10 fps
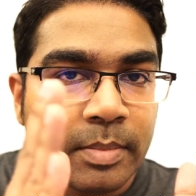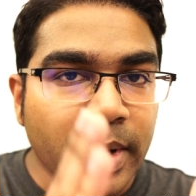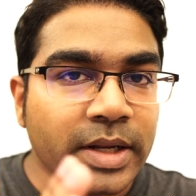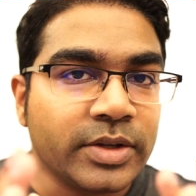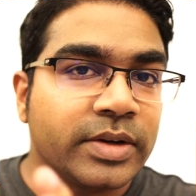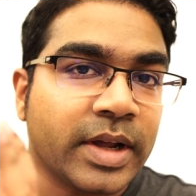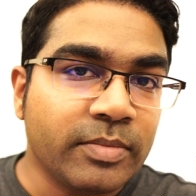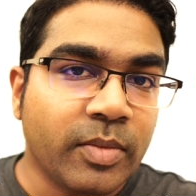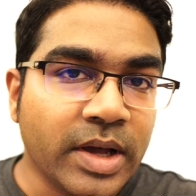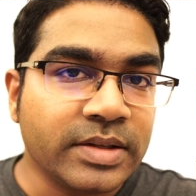Manage your
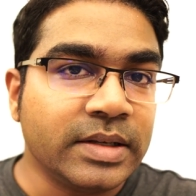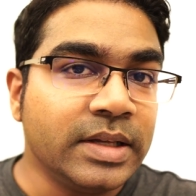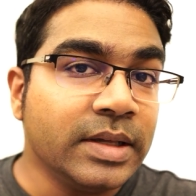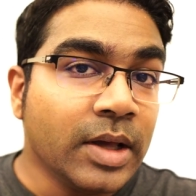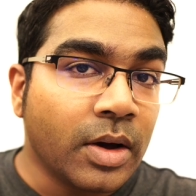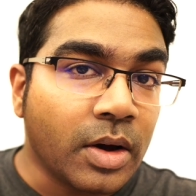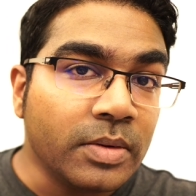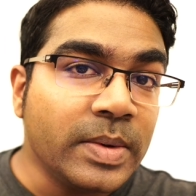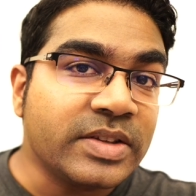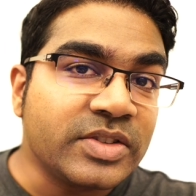time wisely,
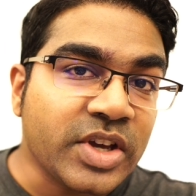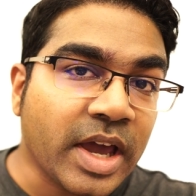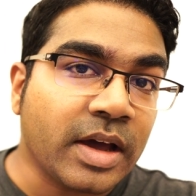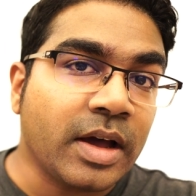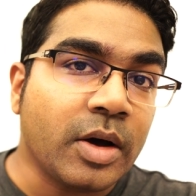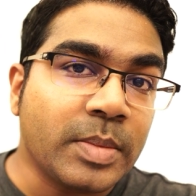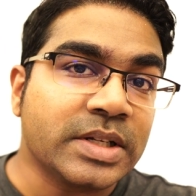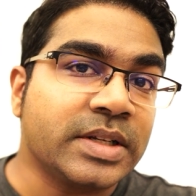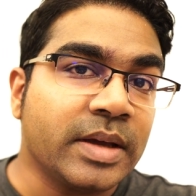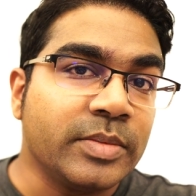always check how
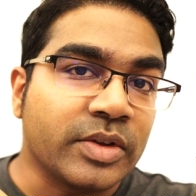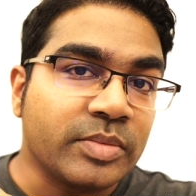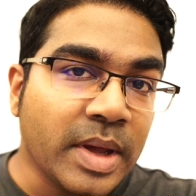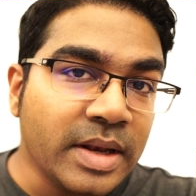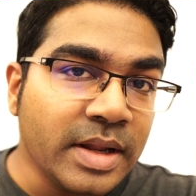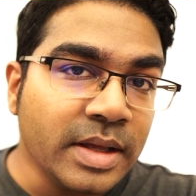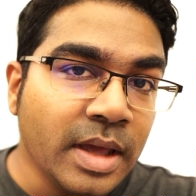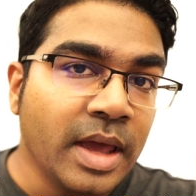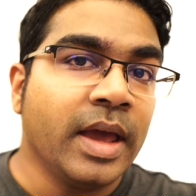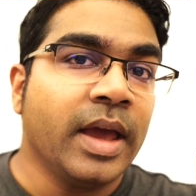much time you're
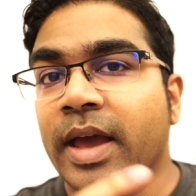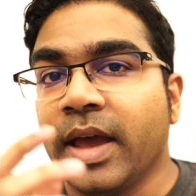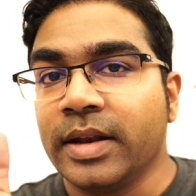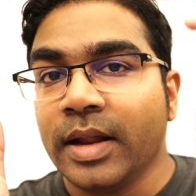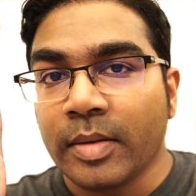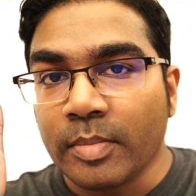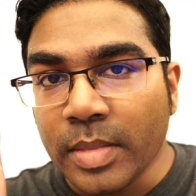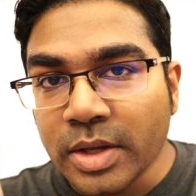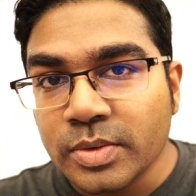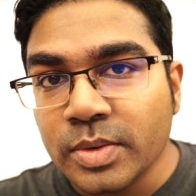spending and
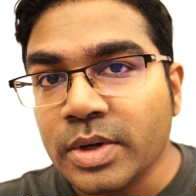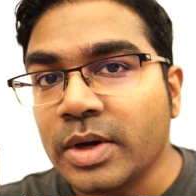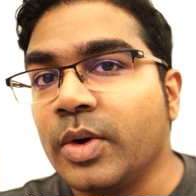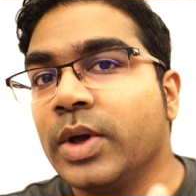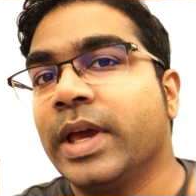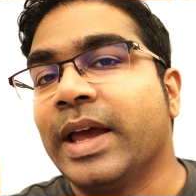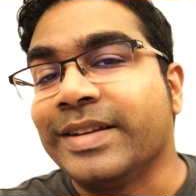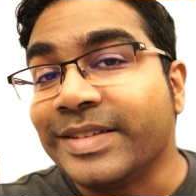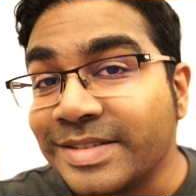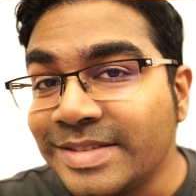make sure you're going
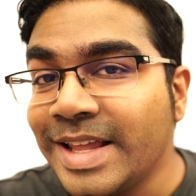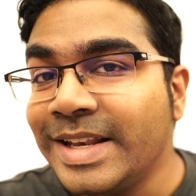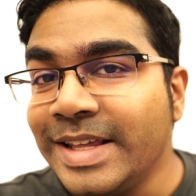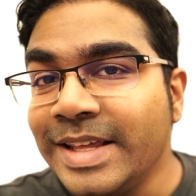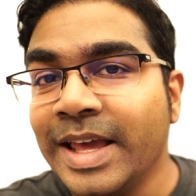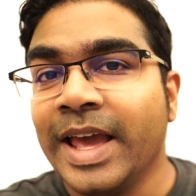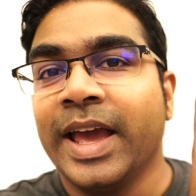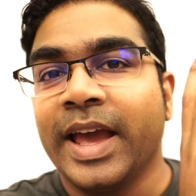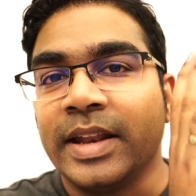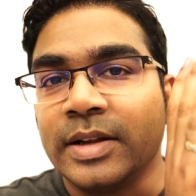at a steady
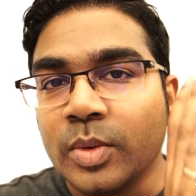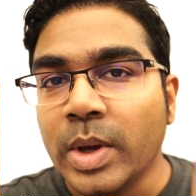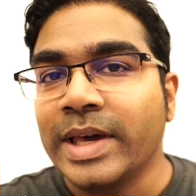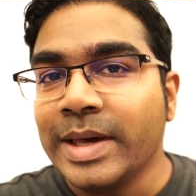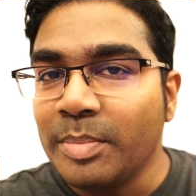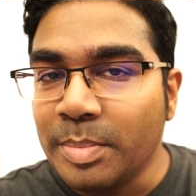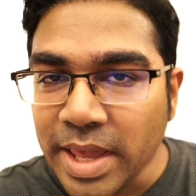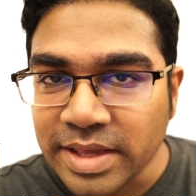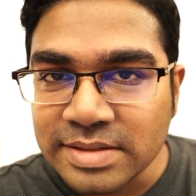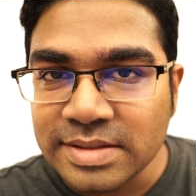and quick
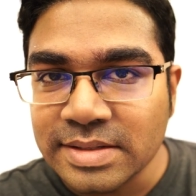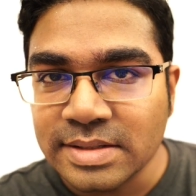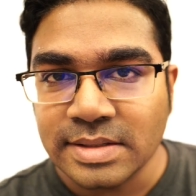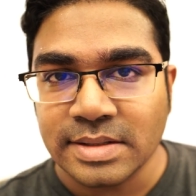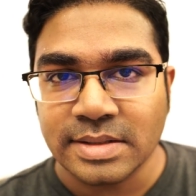pace.